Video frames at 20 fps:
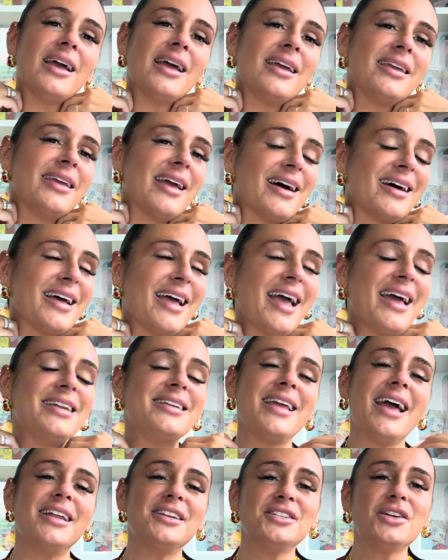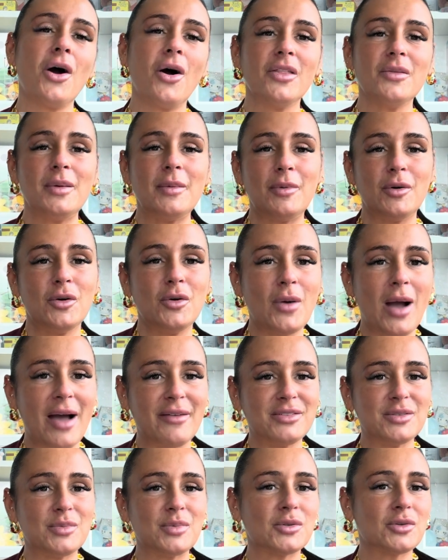Yeah, and to all the people who have
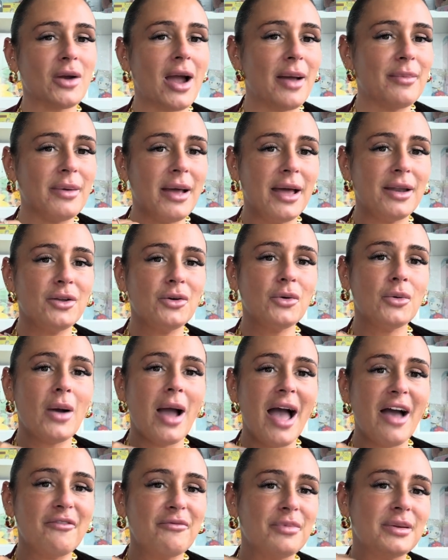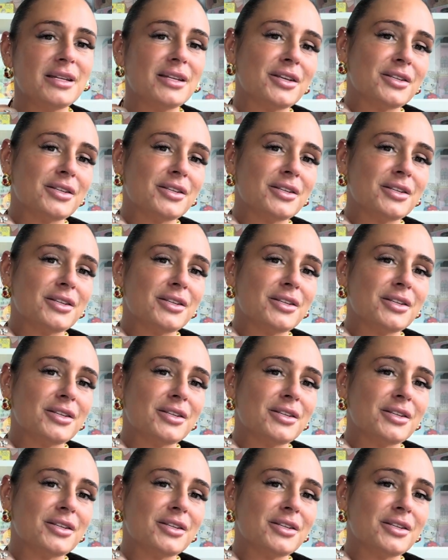subscribed and who have been